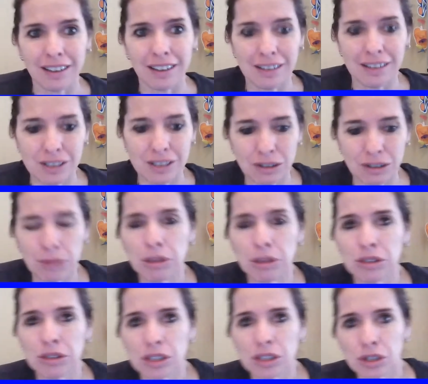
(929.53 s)
So I'm
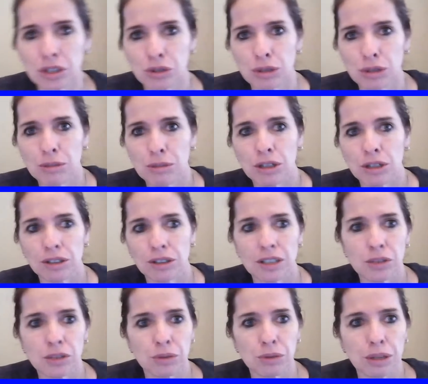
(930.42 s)
using StreamYard.
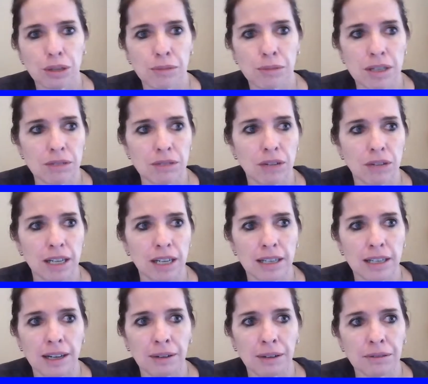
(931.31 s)
That's what I'm in right
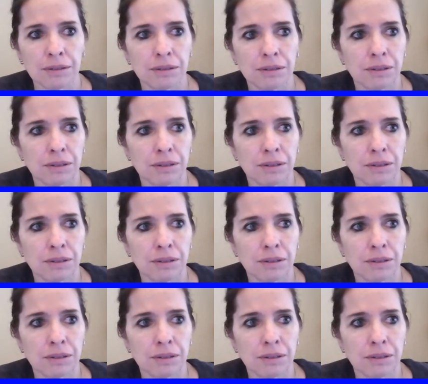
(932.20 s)
now.